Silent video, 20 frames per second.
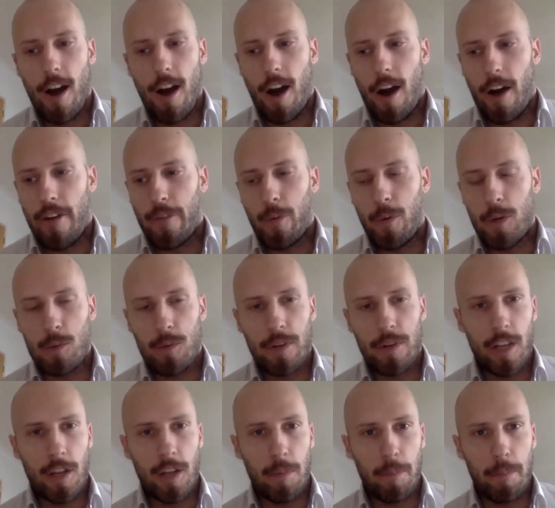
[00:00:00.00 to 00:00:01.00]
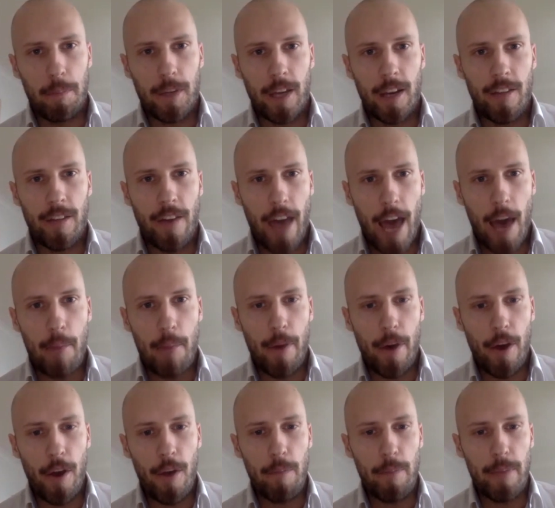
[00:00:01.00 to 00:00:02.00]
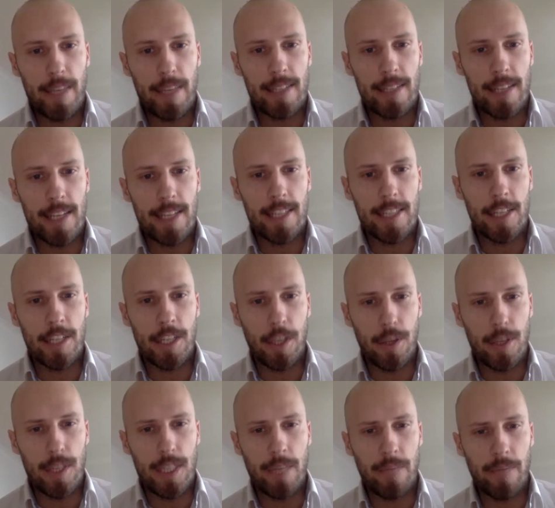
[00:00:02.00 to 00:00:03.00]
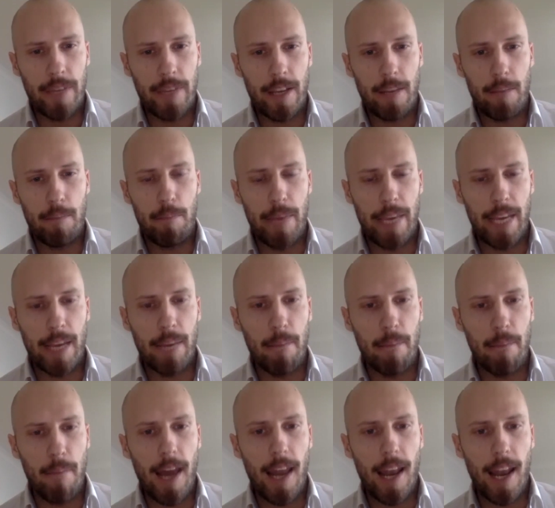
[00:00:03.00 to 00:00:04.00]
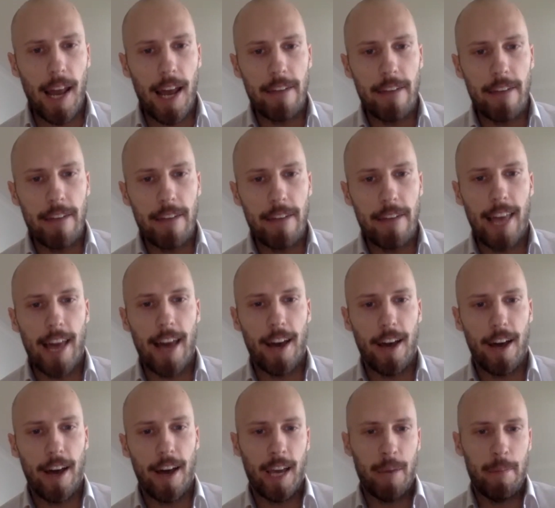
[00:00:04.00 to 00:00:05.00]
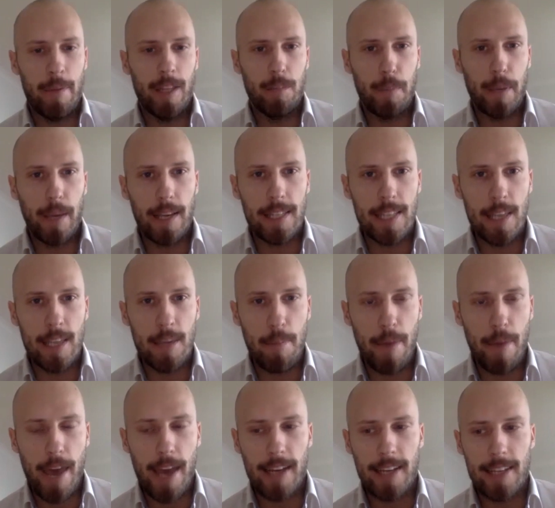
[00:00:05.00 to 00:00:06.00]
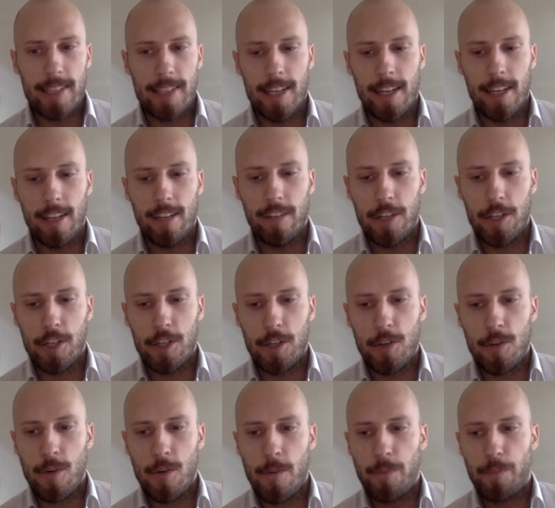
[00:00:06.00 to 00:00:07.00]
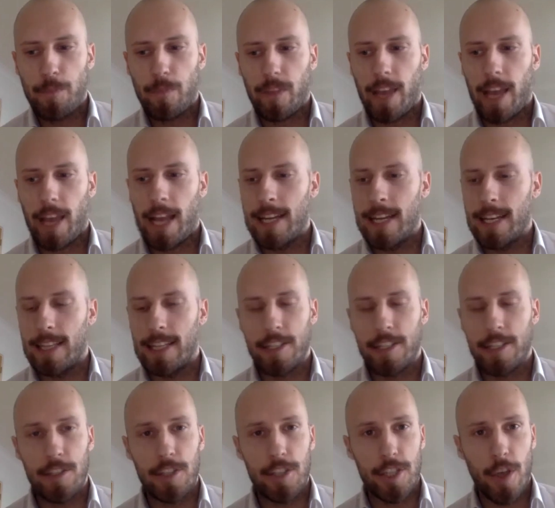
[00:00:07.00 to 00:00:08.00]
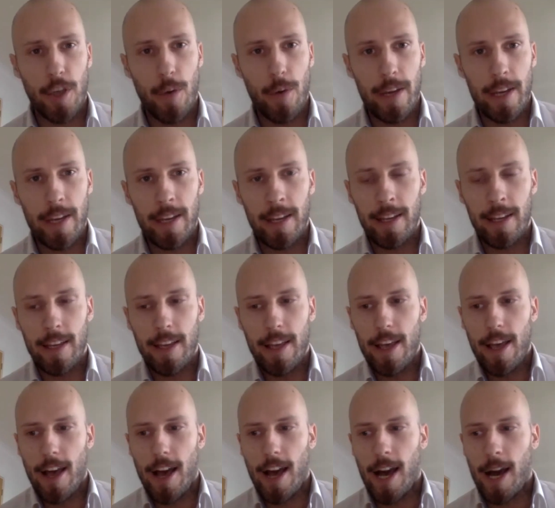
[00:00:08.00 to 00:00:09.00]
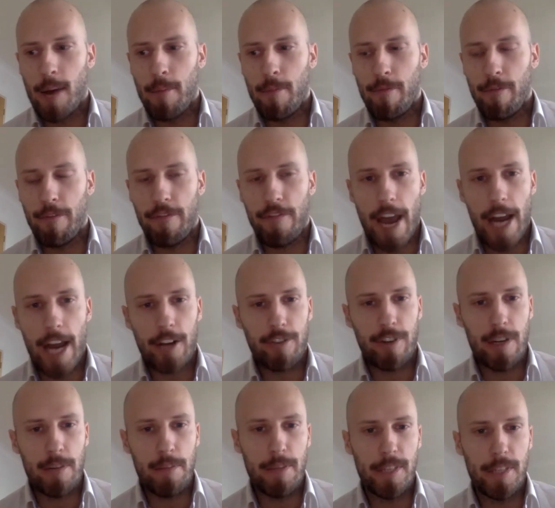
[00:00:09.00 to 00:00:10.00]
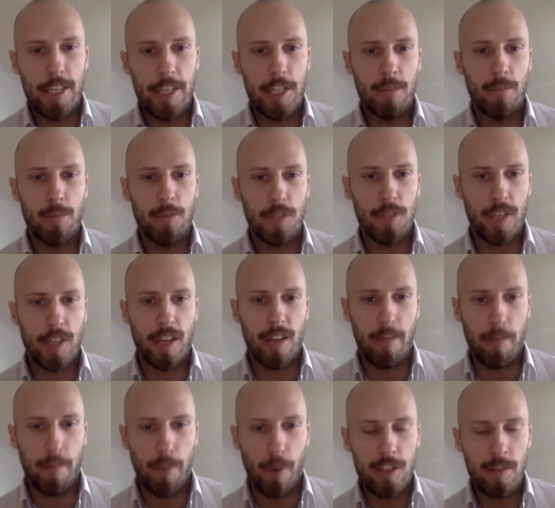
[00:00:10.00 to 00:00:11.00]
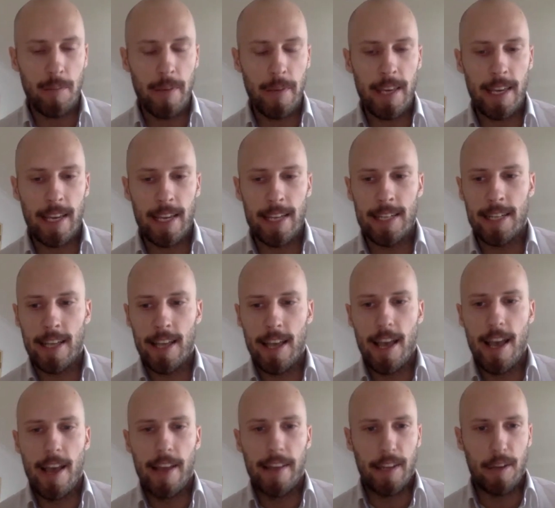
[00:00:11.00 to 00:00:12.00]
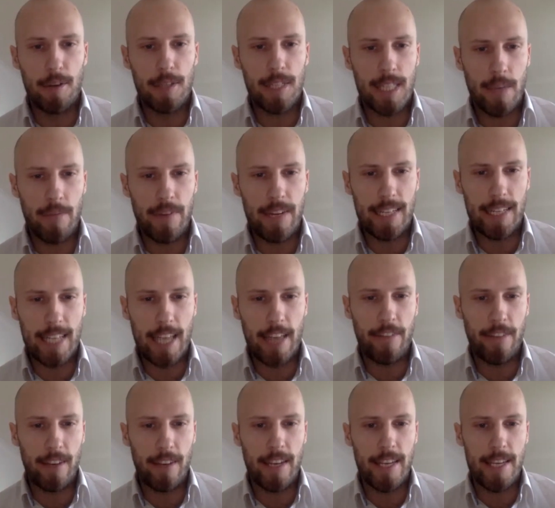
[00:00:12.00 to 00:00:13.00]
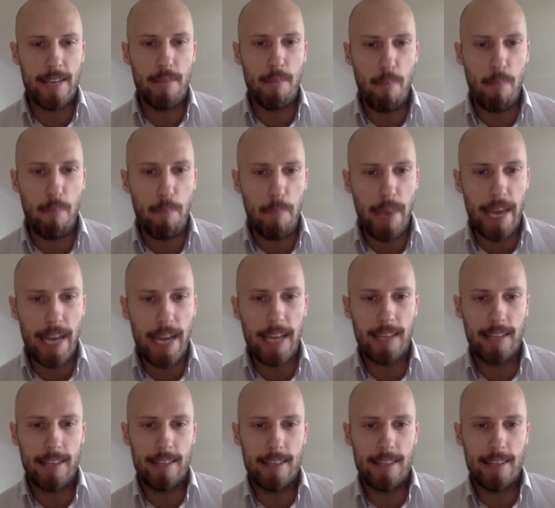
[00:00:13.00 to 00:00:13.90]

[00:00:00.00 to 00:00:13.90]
I've always wanted to kind of have my own business and do something big in my life that I can make the biggest impact as an individual. And this consulting um, factory position was kind of blossoming, and there was something definitely big